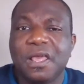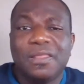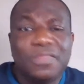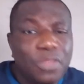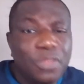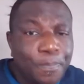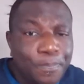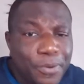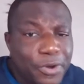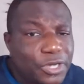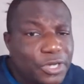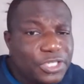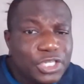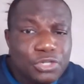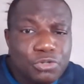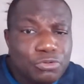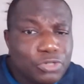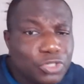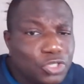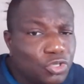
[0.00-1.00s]
The person
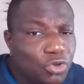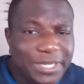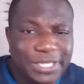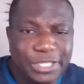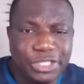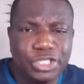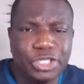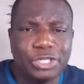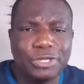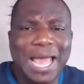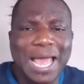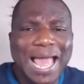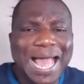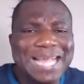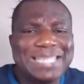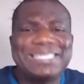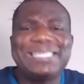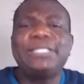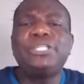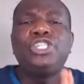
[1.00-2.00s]
who's talking to you,
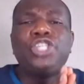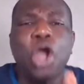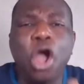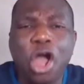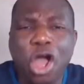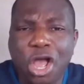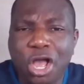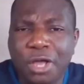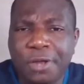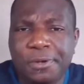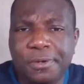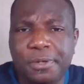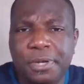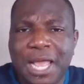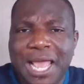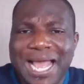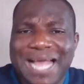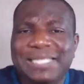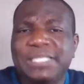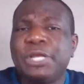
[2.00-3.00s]
has it
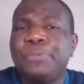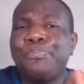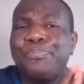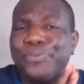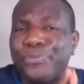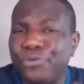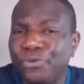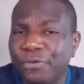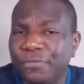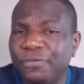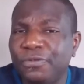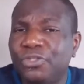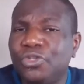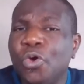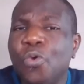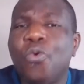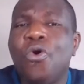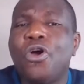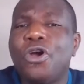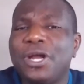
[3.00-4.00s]
done? Has it proven the
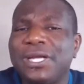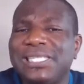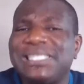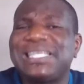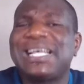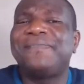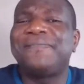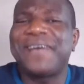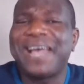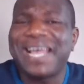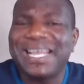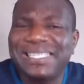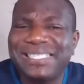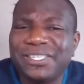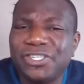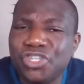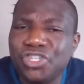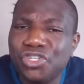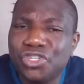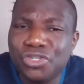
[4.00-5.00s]
word is
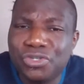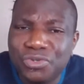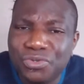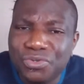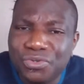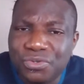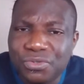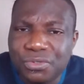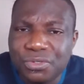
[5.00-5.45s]
advising you to do?